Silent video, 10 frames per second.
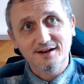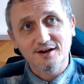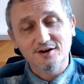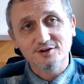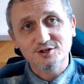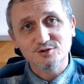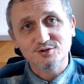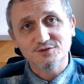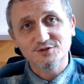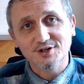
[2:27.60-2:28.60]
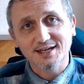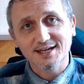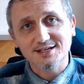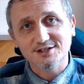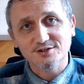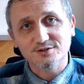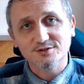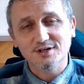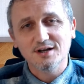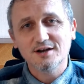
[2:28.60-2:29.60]
are accused of not getting jokes and
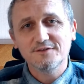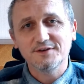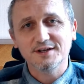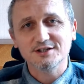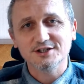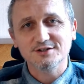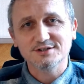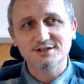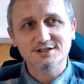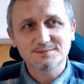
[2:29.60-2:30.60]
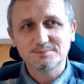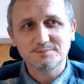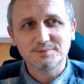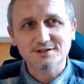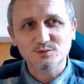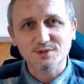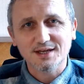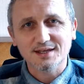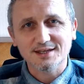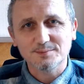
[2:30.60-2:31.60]
not laughing at jokes is just because we
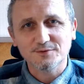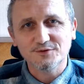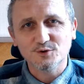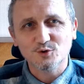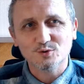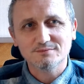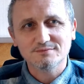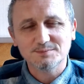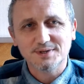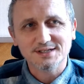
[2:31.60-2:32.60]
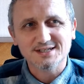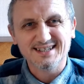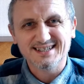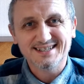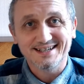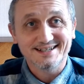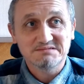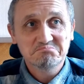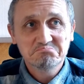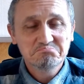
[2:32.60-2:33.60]
get there before the punchline's said,
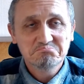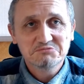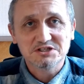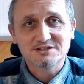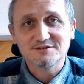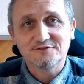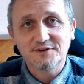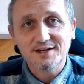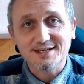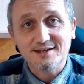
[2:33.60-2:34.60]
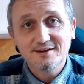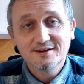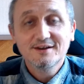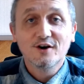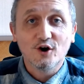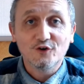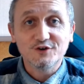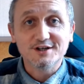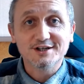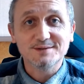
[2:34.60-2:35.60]
so it's not funny.
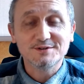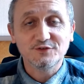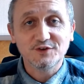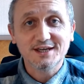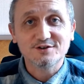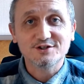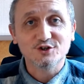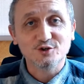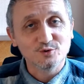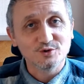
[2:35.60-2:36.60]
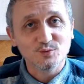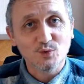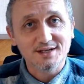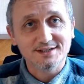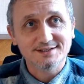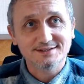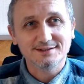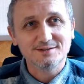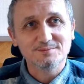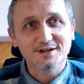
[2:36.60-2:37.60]
Oftentimes, if you hear a joke more than once,
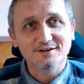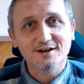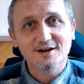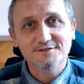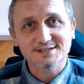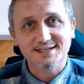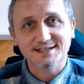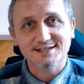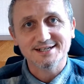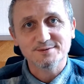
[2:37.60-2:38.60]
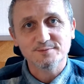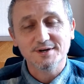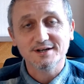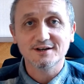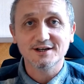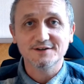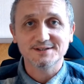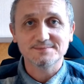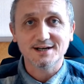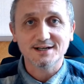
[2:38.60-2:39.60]
you might not laugh the second time and might not laugh
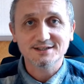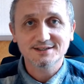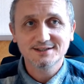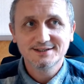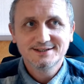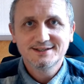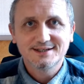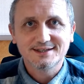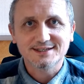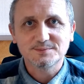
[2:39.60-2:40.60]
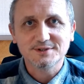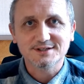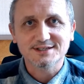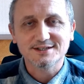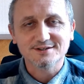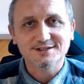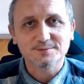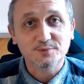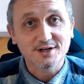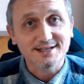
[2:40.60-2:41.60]
as much, and that's because it's not a
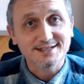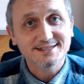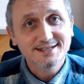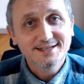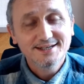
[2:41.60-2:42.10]
surprise.